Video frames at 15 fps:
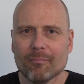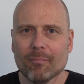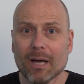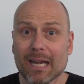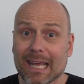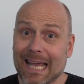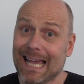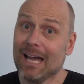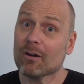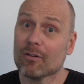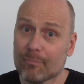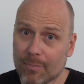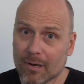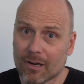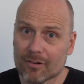money out
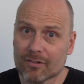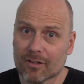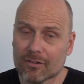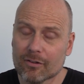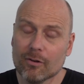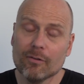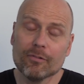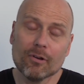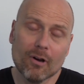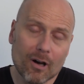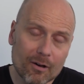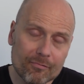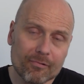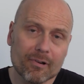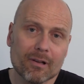of politics. If you're
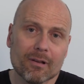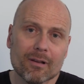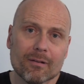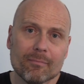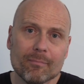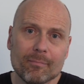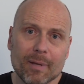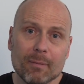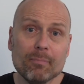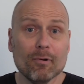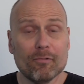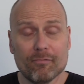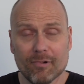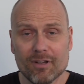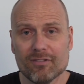offering
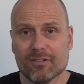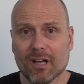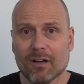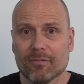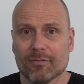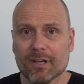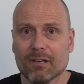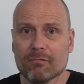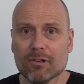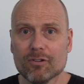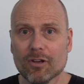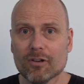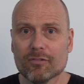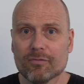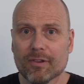people free stuff in
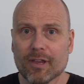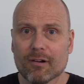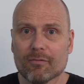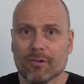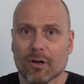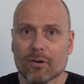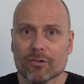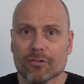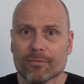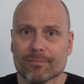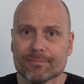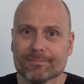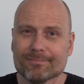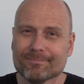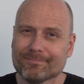return for their vote,
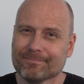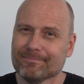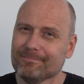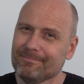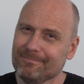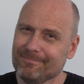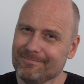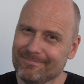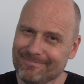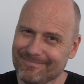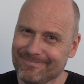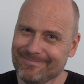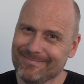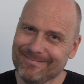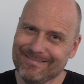
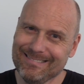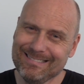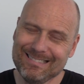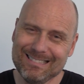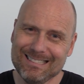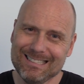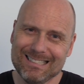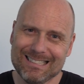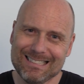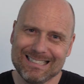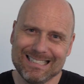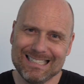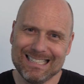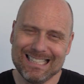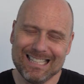
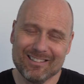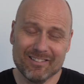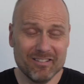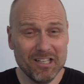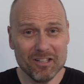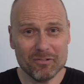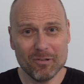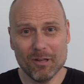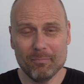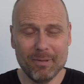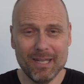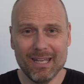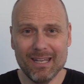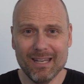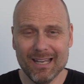it starts with a
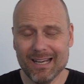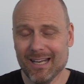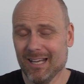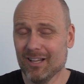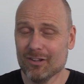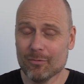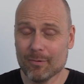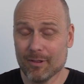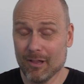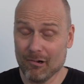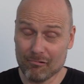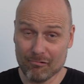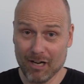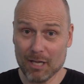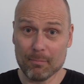B and ends with
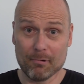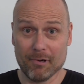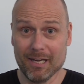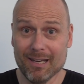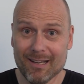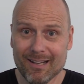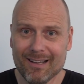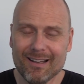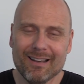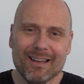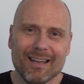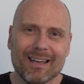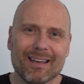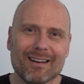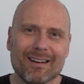bribery.
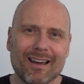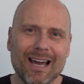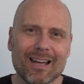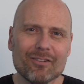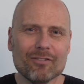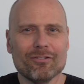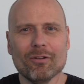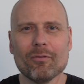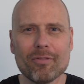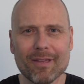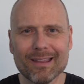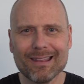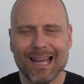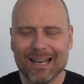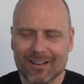And I just don't
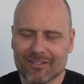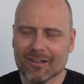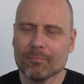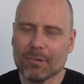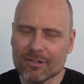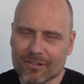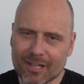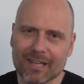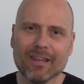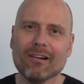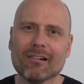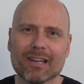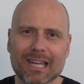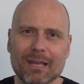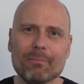think that is in
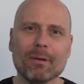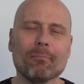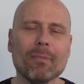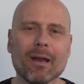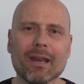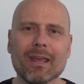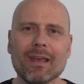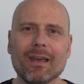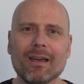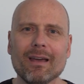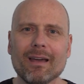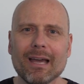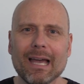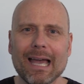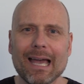particular keeping money
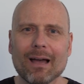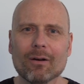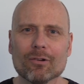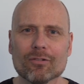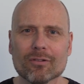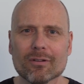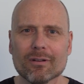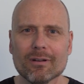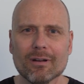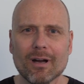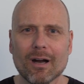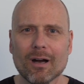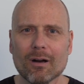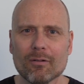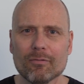out
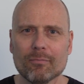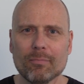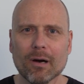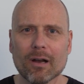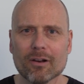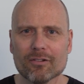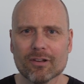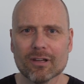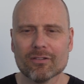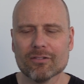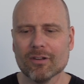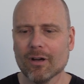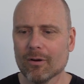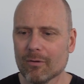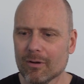of politics.
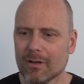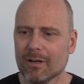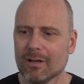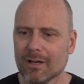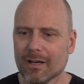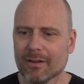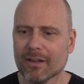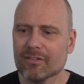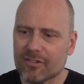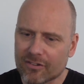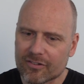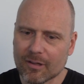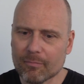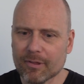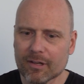So that's
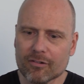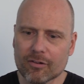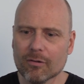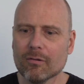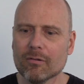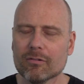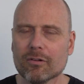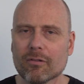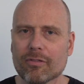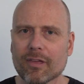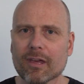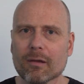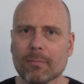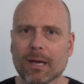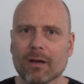just something to
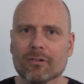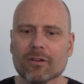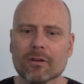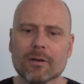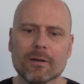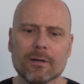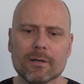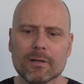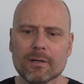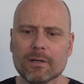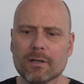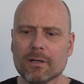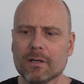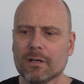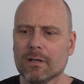think about.
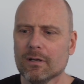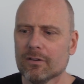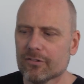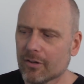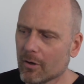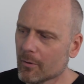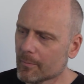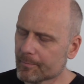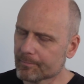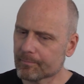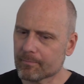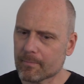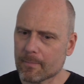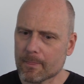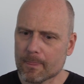So
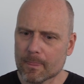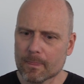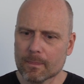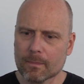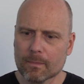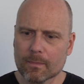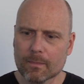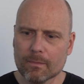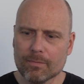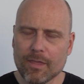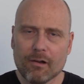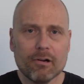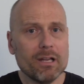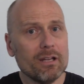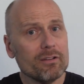
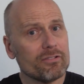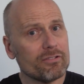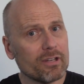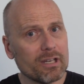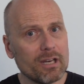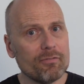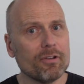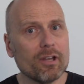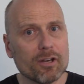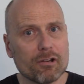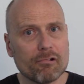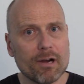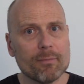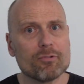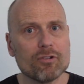there is significant
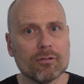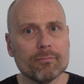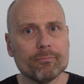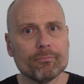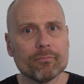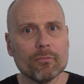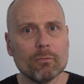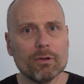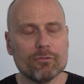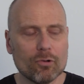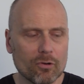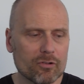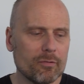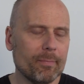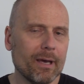corruption. We've
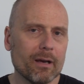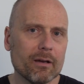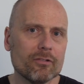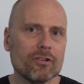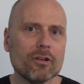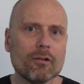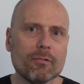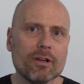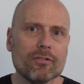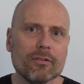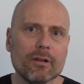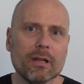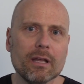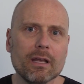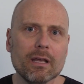talked about it
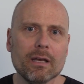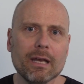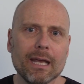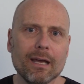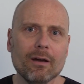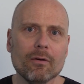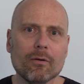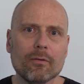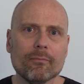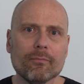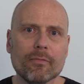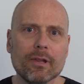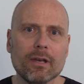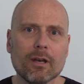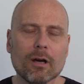recently in how
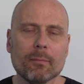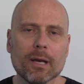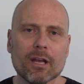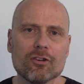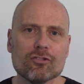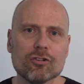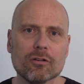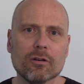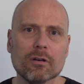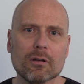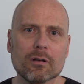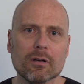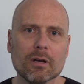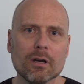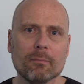the nomination
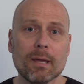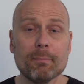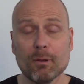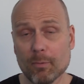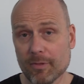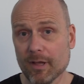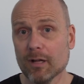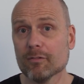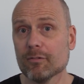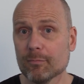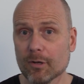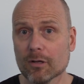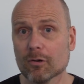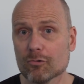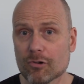may be withheld from
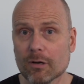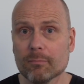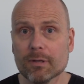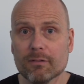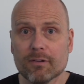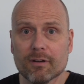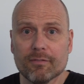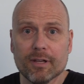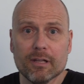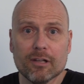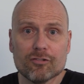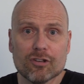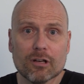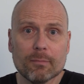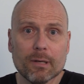Donald Trump, even if he
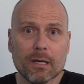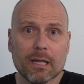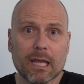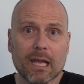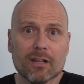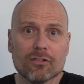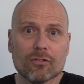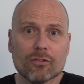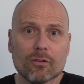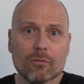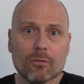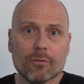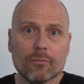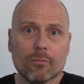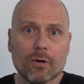legitimately gets
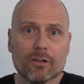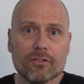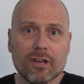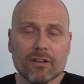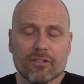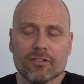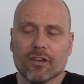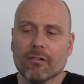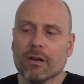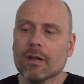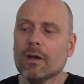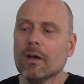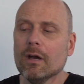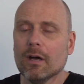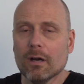what's necessary.
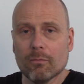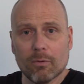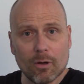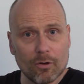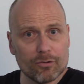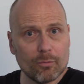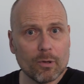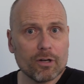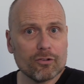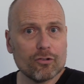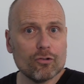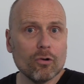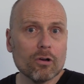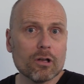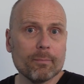We also wanted to
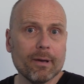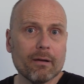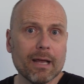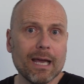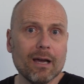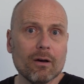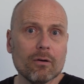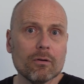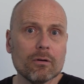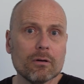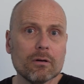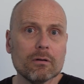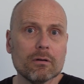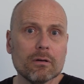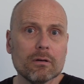talk about how
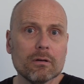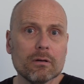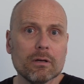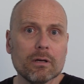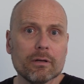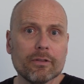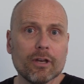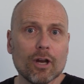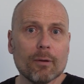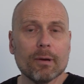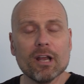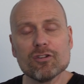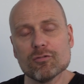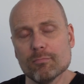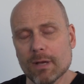the
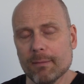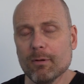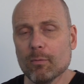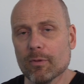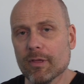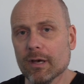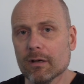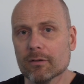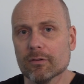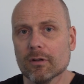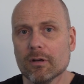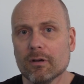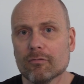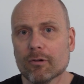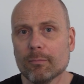nomination may be withheld
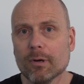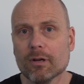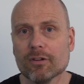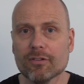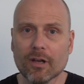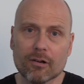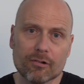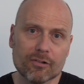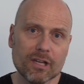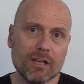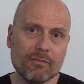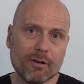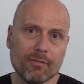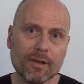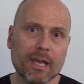from Bernie Sanders,
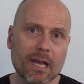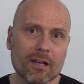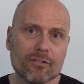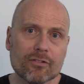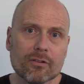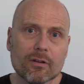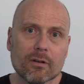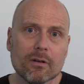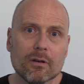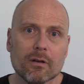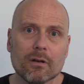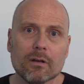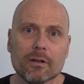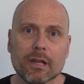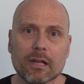even if he gets
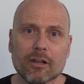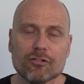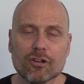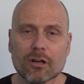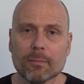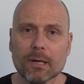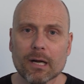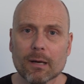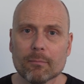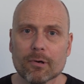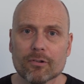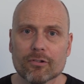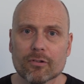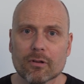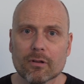the legitimate
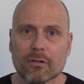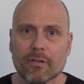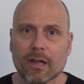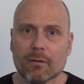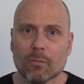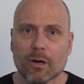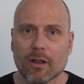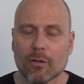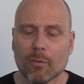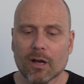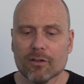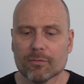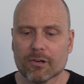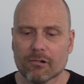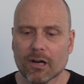numbers that would
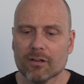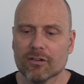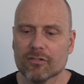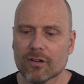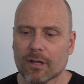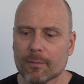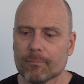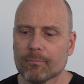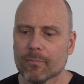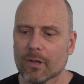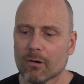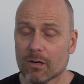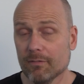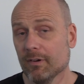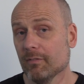otherwise be granted to him,
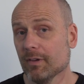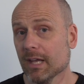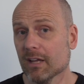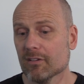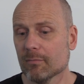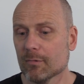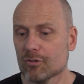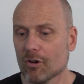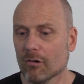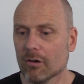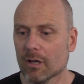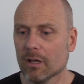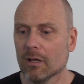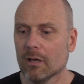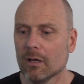or even if he gets a
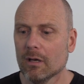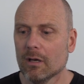majority.